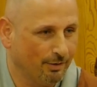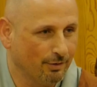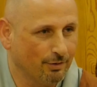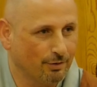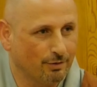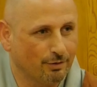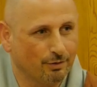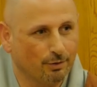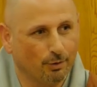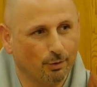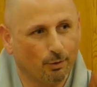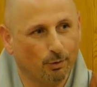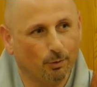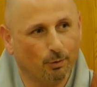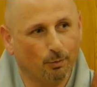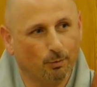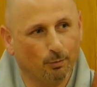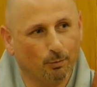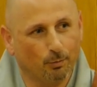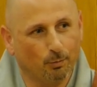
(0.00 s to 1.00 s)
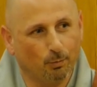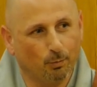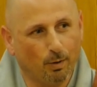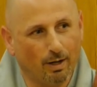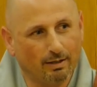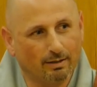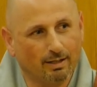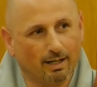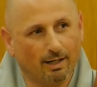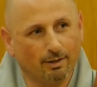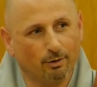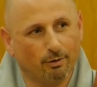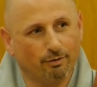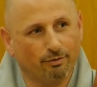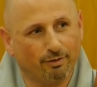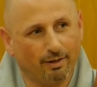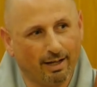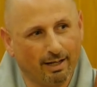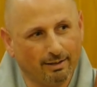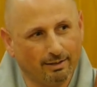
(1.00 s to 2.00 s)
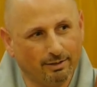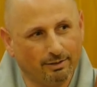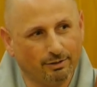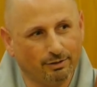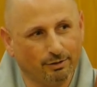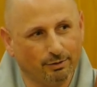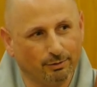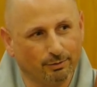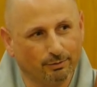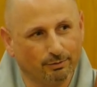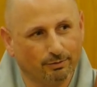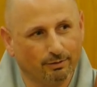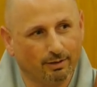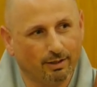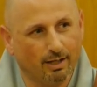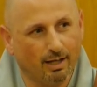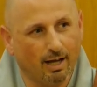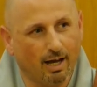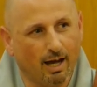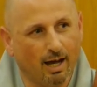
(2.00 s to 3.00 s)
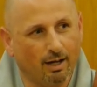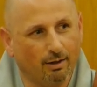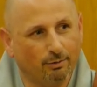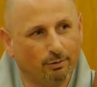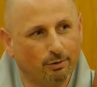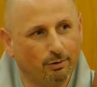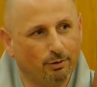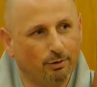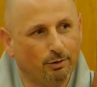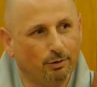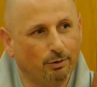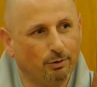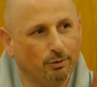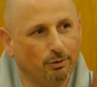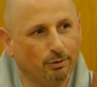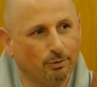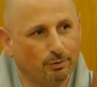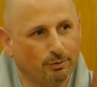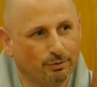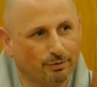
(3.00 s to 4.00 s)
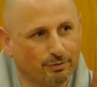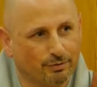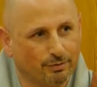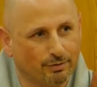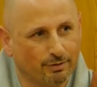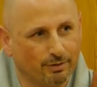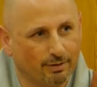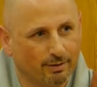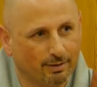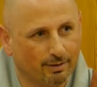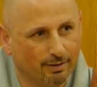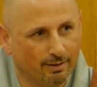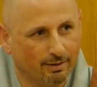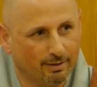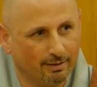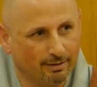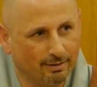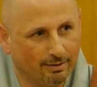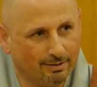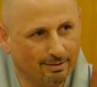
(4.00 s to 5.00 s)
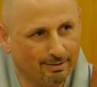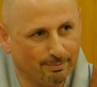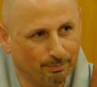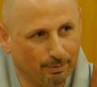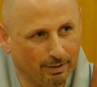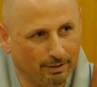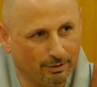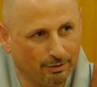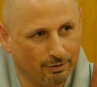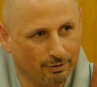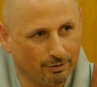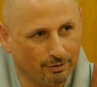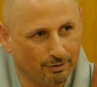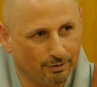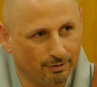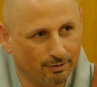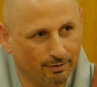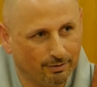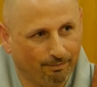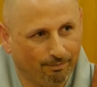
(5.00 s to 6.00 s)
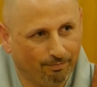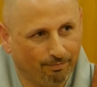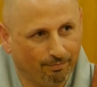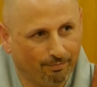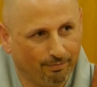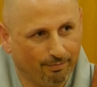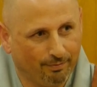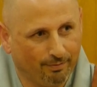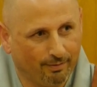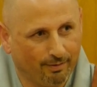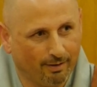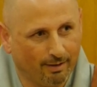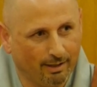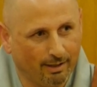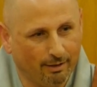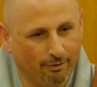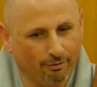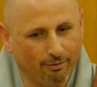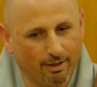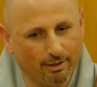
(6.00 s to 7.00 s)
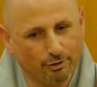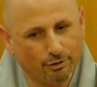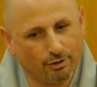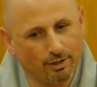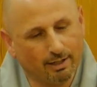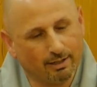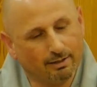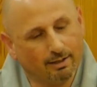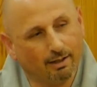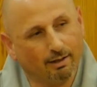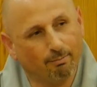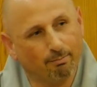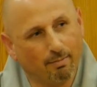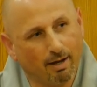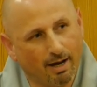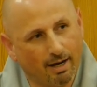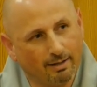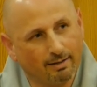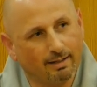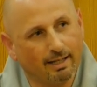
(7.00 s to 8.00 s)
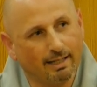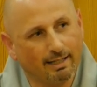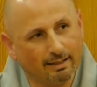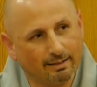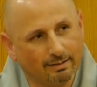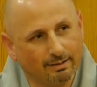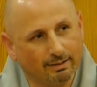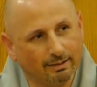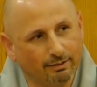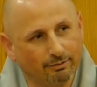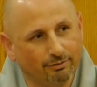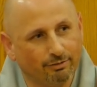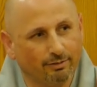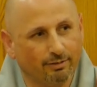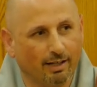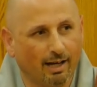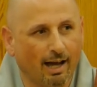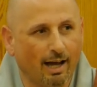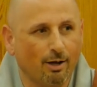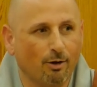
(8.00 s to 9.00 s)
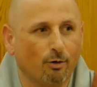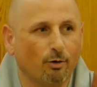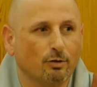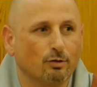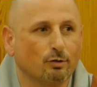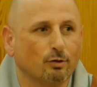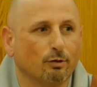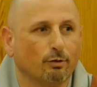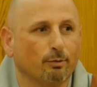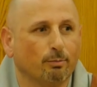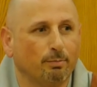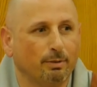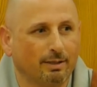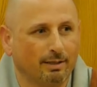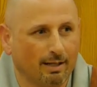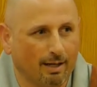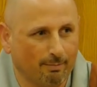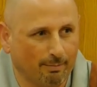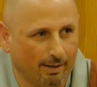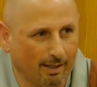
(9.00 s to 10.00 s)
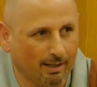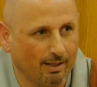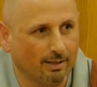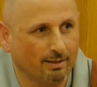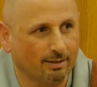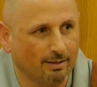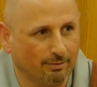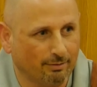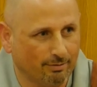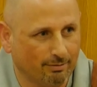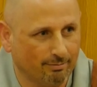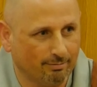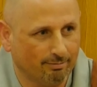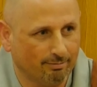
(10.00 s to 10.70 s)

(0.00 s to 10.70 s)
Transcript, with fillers: So what kind of edit you? How do you use the speech? if I check their mind negative, I also become negative.